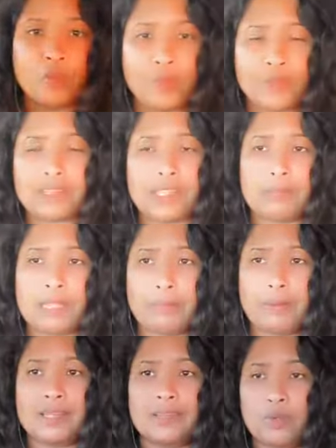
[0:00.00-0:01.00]
what's the name of that
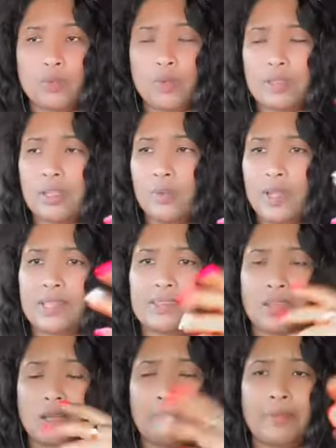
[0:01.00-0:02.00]
place? No,
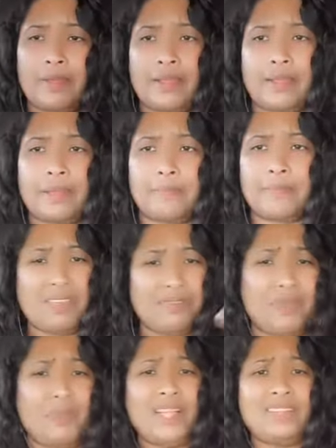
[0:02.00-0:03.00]
Wingstop. Even
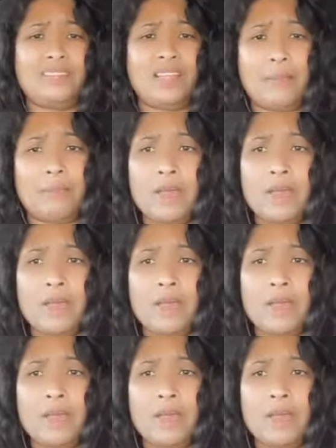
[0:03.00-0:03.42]
a Wingstop.